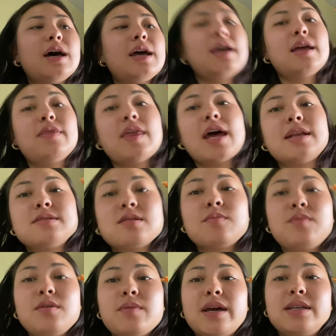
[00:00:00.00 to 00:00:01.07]
and that is going
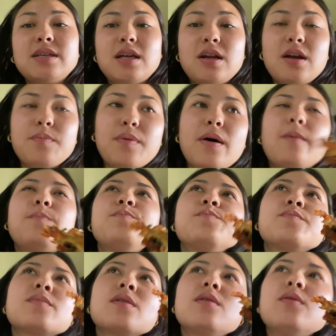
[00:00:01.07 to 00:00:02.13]
to be my dinner. But
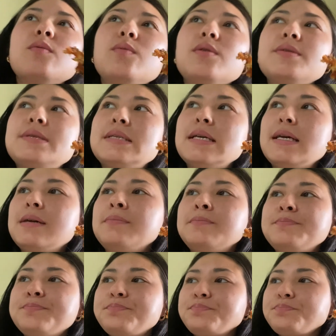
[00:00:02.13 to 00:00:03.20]
we'll see
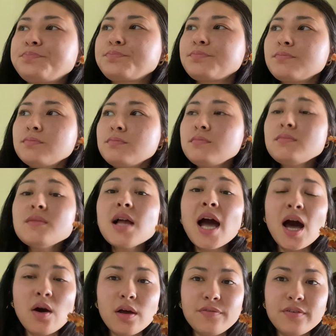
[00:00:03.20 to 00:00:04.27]

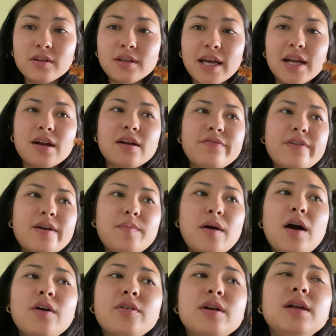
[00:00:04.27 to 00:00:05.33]
how I feel later. If I'm
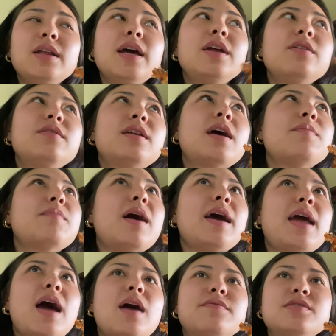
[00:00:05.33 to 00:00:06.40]
hungry later, then I might
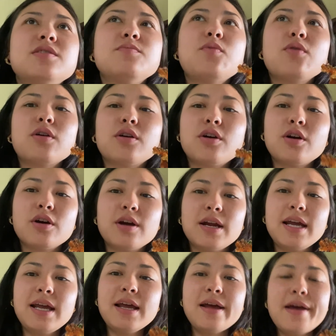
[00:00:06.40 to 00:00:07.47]
have some more
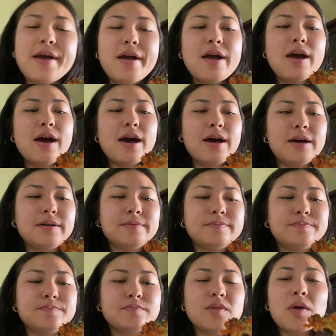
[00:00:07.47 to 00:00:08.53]
curry.
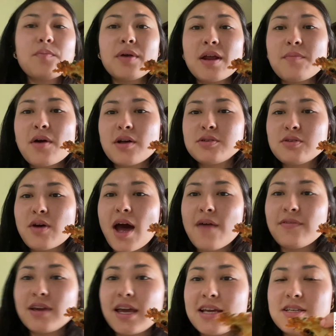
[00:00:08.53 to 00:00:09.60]
But I'm also
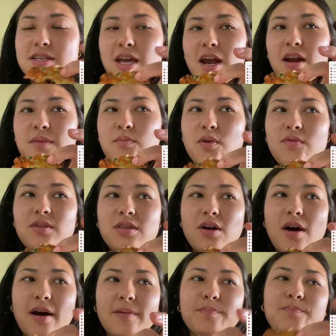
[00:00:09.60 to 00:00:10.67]
having a scary
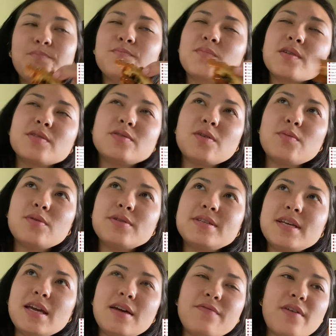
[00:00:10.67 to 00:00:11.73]
movie-thon, so we'll
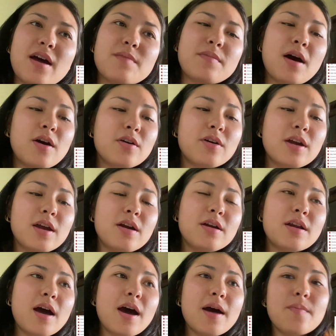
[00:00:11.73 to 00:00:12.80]
see if I'm hungry or
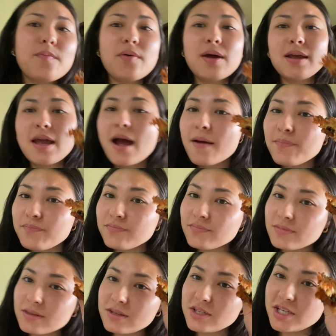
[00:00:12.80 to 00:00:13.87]
not. But yeah,
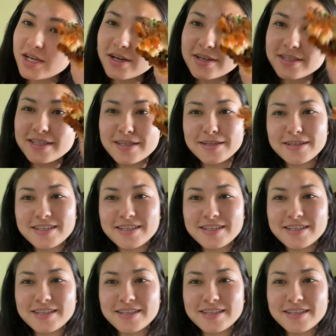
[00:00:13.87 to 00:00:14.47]
cheers. This is